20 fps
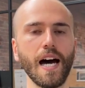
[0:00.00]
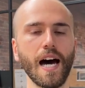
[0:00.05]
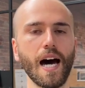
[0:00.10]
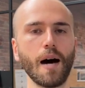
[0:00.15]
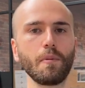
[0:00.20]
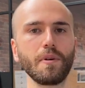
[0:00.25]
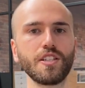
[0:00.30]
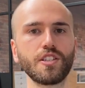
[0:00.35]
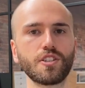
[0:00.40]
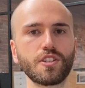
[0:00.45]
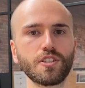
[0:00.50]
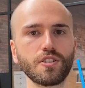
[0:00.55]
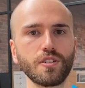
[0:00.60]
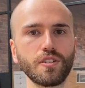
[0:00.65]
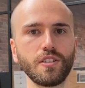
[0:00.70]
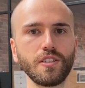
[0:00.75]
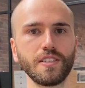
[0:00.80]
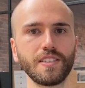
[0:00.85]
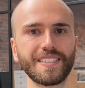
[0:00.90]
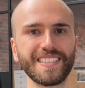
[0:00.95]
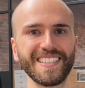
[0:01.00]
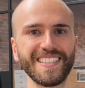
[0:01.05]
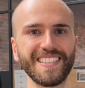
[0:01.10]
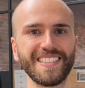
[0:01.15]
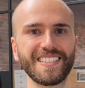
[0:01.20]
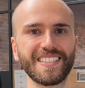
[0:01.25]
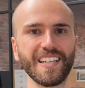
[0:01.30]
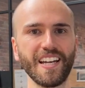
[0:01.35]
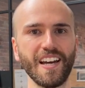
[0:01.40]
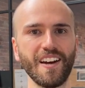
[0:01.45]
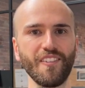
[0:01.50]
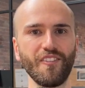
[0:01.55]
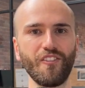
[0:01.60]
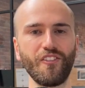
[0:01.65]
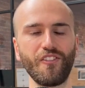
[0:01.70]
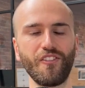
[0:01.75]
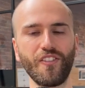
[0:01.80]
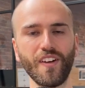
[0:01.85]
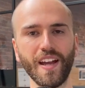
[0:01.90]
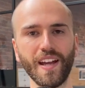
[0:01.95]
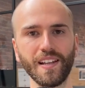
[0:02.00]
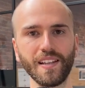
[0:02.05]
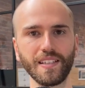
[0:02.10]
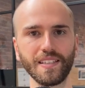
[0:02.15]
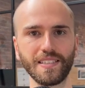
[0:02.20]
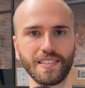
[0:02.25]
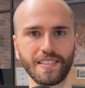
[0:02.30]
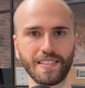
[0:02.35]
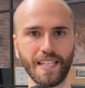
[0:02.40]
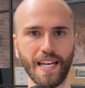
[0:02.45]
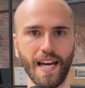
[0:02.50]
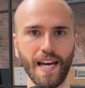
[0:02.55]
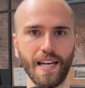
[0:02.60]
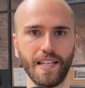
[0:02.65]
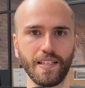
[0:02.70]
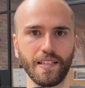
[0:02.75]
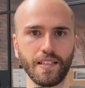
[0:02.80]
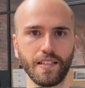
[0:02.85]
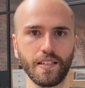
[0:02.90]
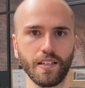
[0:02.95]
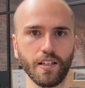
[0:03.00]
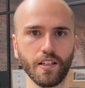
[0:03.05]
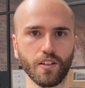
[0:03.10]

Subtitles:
Insurance is fairly standard